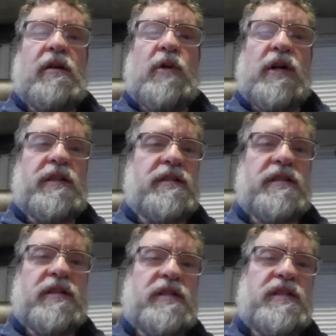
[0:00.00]
one is
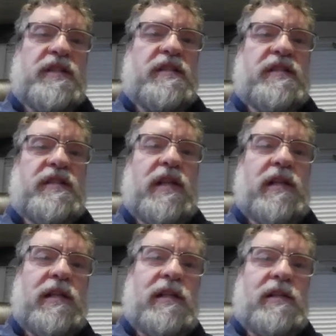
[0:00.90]
this
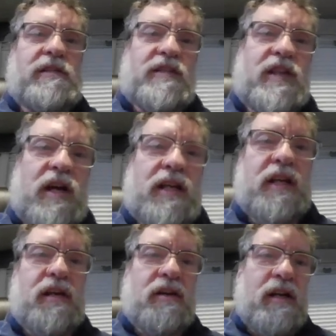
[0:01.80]
silly little sign
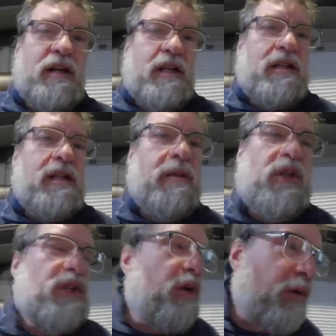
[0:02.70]
here. Let me show